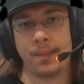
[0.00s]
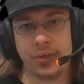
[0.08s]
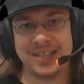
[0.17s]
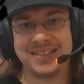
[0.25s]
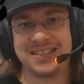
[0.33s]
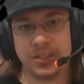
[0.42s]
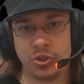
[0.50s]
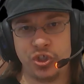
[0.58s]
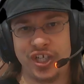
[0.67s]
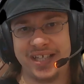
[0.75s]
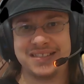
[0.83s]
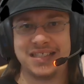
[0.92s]
you're impressing the
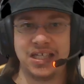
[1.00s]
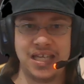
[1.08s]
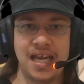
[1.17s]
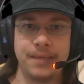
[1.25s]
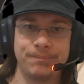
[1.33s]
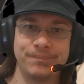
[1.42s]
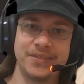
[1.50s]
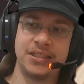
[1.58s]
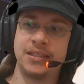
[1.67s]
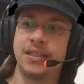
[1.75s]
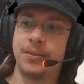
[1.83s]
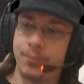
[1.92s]
critics, okay?
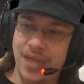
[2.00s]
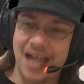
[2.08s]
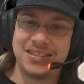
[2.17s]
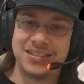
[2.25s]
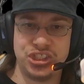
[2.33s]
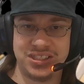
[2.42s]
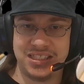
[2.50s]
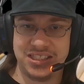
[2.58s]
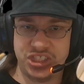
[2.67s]
That's just